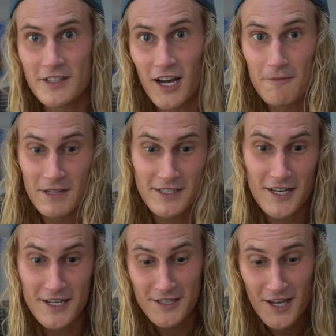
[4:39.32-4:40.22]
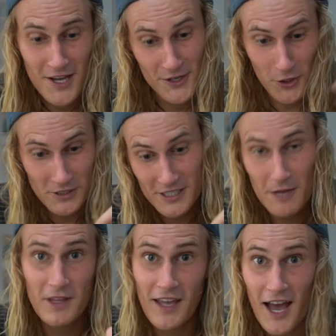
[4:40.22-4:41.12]
the time that says, "Don't
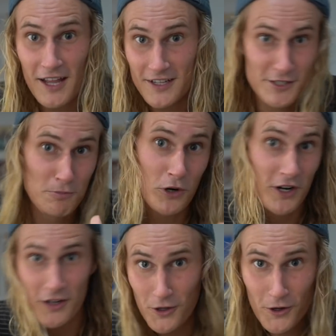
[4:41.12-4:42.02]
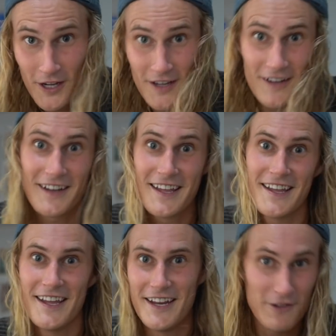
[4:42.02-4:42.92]
skip the ad, let's support Kaloy,"
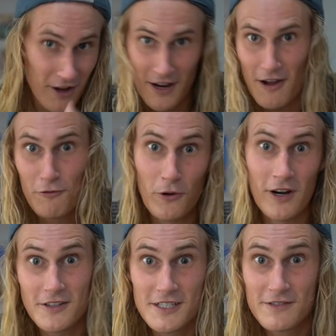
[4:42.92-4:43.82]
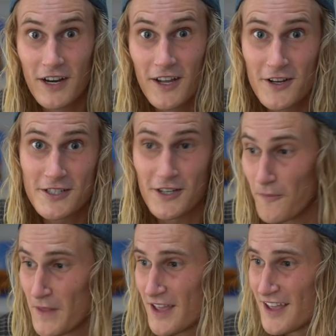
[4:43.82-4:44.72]
and even on everyone else's videos. So
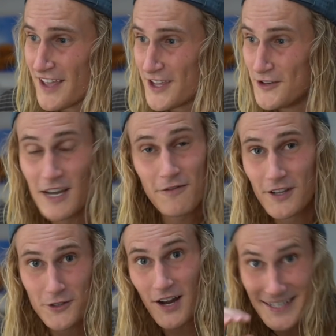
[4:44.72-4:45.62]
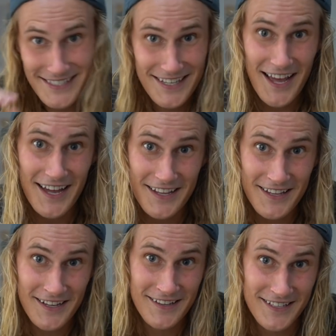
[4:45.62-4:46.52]
you definitely do not see that
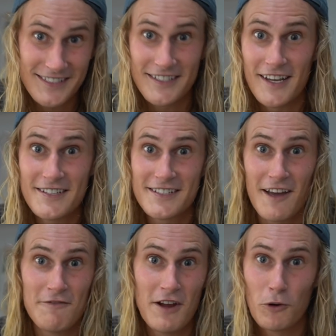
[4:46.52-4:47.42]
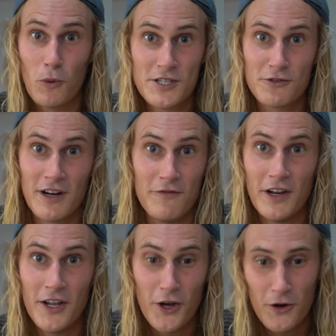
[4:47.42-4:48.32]
in the States. I've never once read a
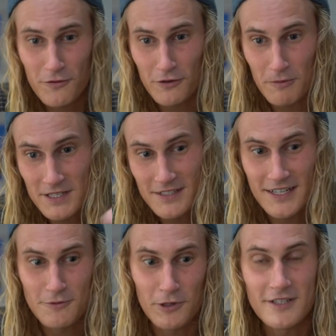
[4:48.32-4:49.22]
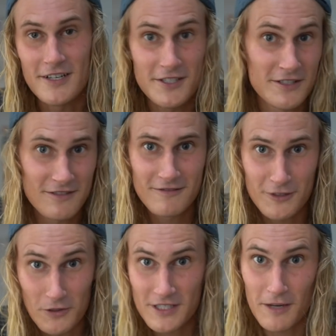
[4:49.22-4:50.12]
video from the States where it says,
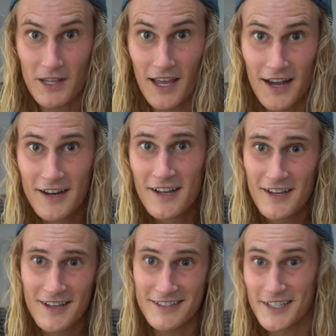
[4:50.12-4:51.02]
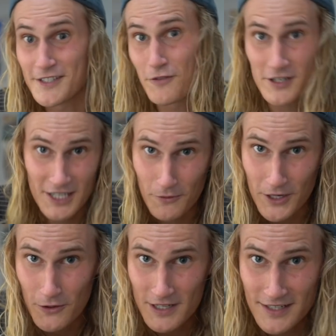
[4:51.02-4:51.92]
"Don't skip the ad," because that's the first thing we
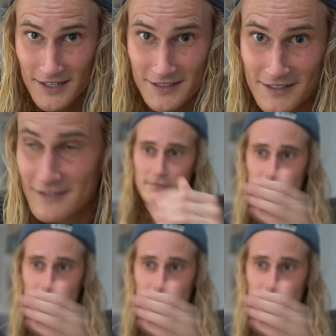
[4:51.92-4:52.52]
do in the States.